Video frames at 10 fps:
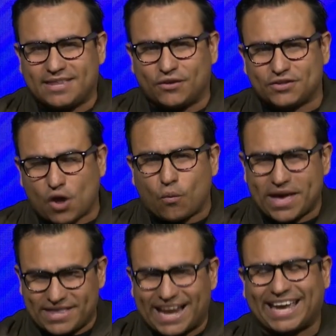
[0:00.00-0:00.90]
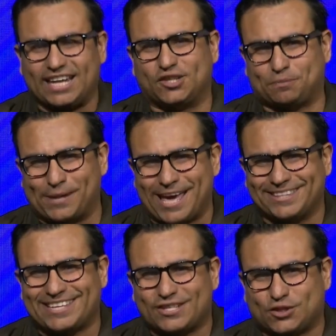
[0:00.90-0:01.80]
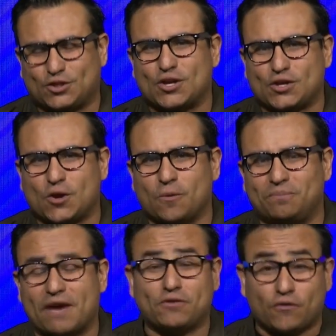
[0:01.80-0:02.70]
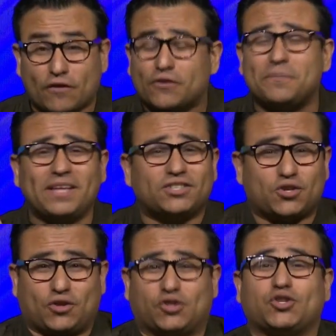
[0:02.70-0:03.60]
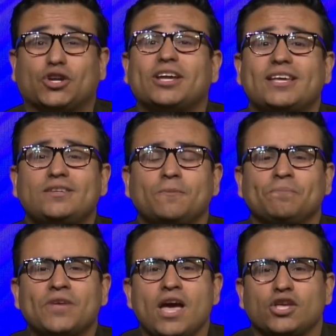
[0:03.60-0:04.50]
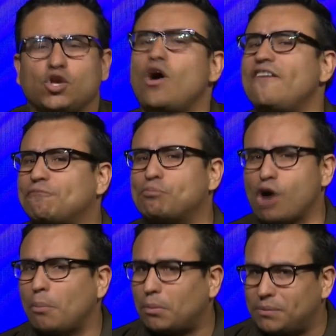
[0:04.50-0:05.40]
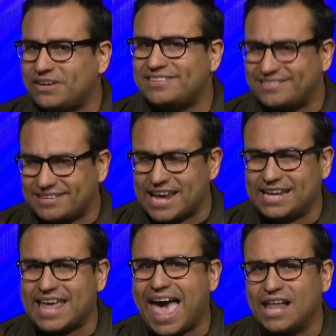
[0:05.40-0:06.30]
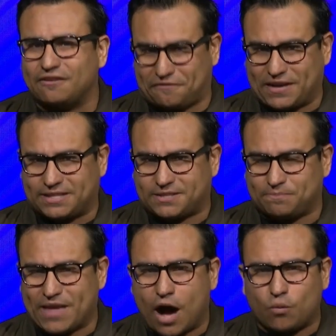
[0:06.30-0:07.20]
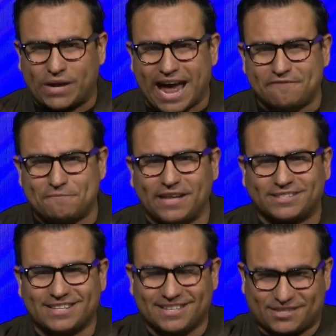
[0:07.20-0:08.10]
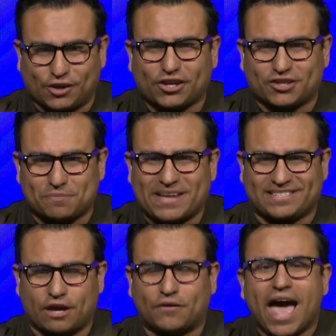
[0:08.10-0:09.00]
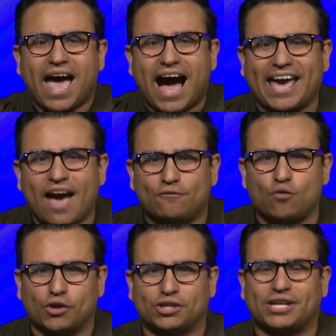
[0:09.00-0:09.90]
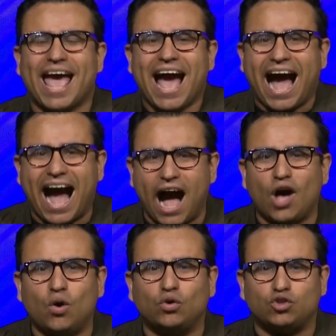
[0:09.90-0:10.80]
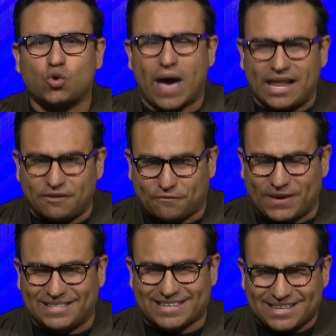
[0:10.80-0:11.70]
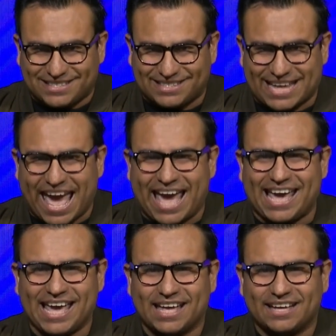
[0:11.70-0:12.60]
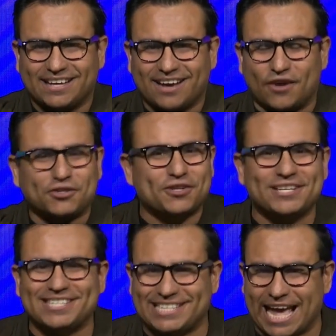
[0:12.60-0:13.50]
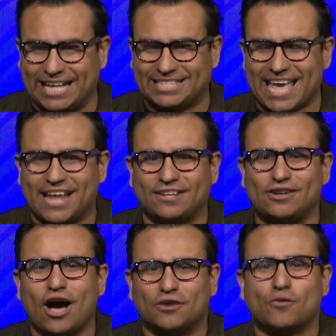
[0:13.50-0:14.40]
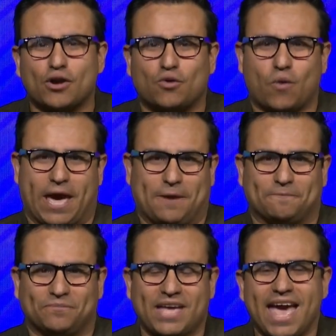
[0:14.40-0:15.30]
There is a way that I can explain this to you. If you've ever been to the circus, you have probably seen elephants. Now, when I've been to the circus myself, I have wondered, how do elephants stay under this tent and not run away?